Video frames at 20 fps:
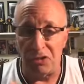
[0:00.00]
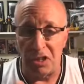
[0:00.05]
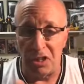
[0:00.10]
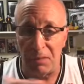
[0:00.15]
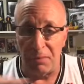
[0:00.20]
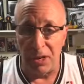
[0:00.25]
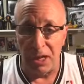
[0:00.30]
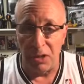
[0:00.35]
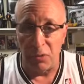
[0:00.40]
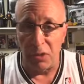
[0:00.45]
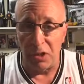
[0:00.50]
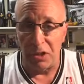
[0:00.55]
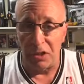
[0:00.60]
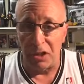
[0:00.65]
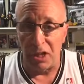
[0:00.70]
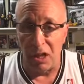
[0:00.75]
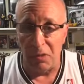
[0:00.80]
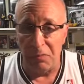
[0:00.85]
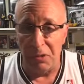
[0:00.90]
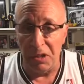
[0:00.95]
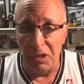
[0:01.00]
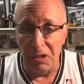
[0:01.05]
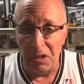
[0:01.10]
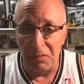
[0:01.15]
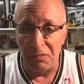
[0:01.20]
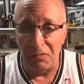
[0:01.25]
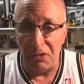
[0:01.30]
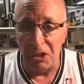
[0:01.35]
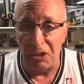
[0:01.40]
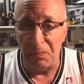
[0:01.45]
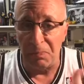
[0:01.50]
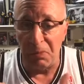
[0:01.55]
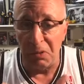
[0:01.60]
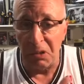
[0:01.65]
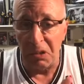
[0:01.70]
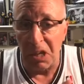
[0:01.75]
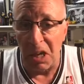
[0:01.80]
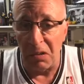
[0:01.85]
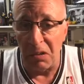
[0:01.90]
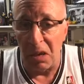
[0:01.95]
Anybody want to tell me on
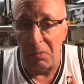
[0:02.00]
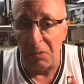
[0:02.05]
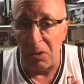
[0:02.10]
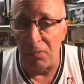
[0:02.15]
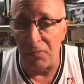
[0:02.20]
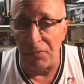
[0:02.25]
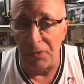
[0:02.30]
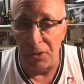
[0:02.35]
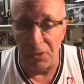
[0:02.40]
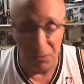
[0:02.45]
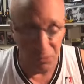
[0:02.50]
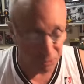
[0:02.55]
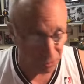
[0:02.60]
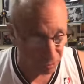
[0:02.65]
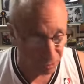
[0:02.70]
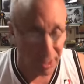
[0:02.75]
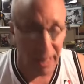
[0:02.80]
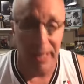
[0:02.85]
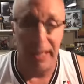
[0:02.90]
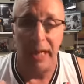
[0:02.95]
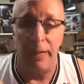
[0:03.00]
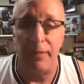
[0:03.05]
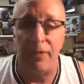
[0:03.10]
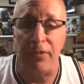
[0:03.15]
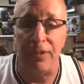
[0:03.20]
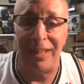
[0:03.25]
Facebook? I'm confused. Is that the name of a